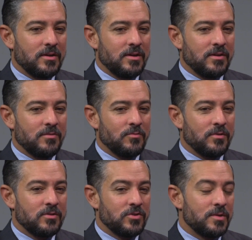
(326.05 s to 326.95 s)
uh,
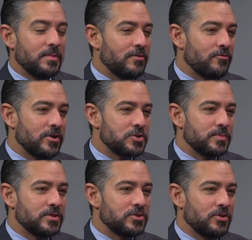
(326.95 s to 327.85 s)
during my
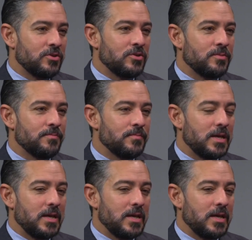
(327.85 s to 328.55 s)
freshman term,